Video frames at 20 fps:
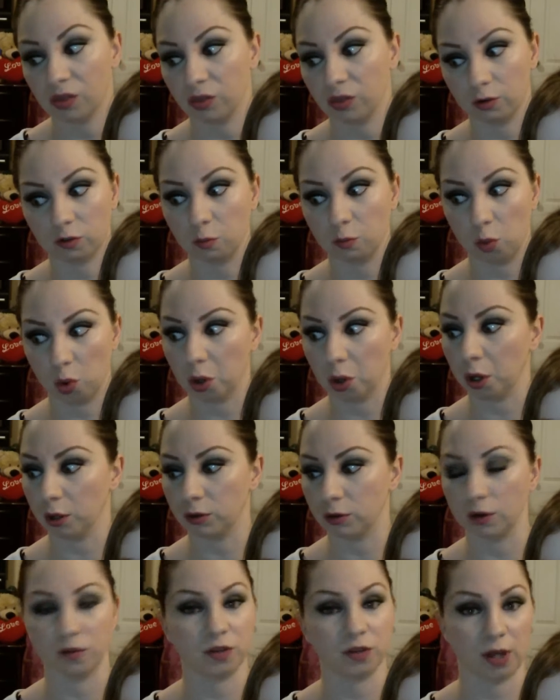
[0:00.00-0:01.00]
There's
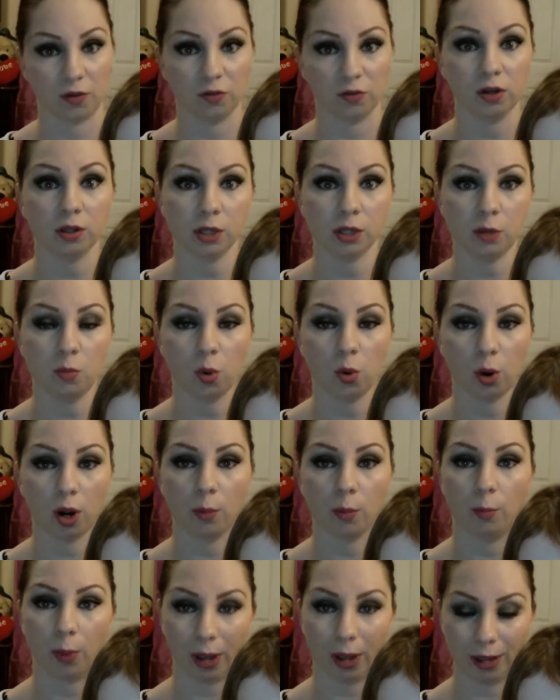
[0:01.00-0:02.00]
more, there's definitely
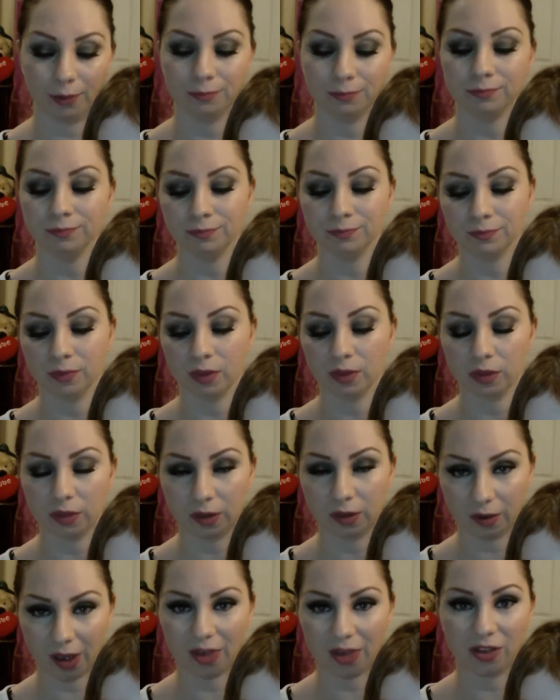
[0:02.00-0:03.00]
more, but
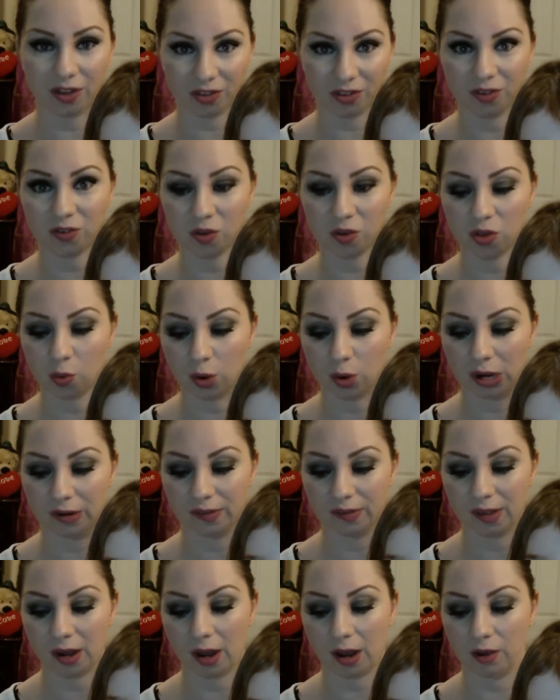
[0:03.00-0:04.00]
I think these are the
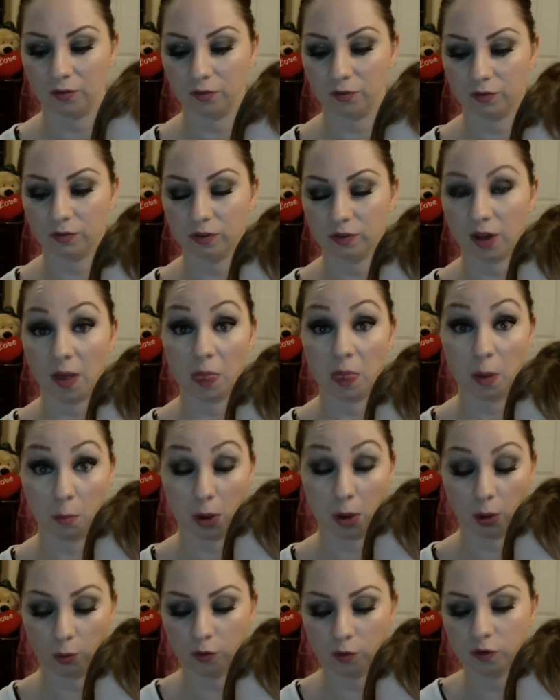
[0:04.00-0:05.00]
ones that I've done the
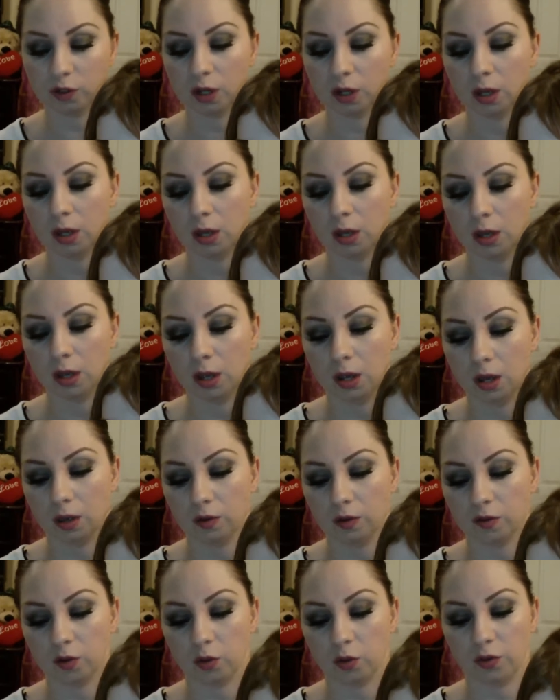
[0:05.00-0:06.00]
most.
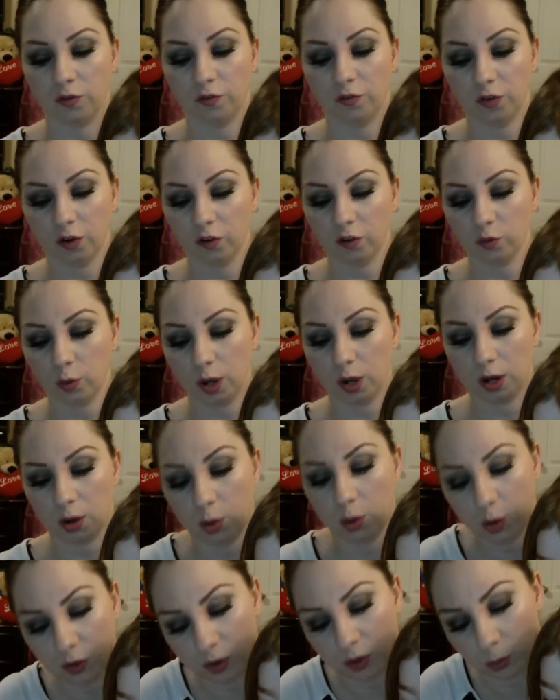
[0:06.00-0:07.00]
So the first
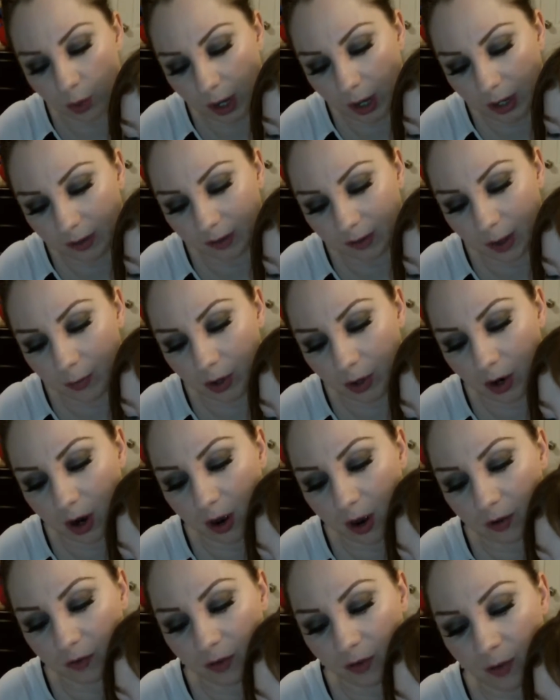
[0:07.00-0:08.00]
one, oh, the writing's coming
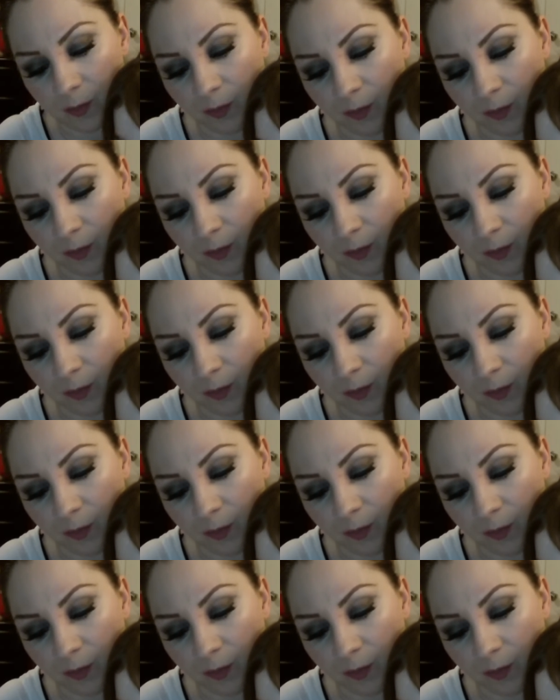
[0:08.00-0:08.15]
off.